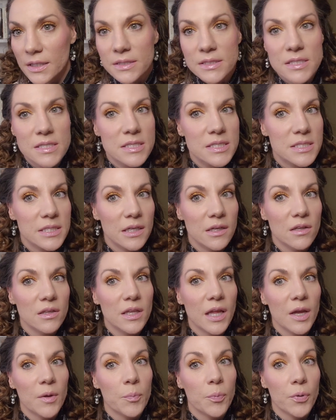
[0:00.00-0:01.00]
It's still
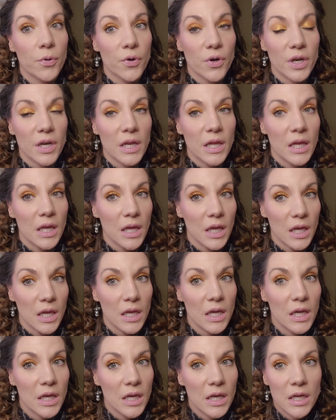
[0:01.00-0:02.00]
like
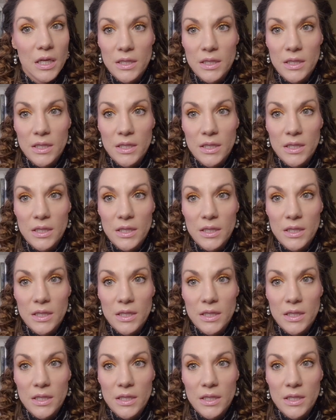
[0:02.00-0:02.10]
pretty,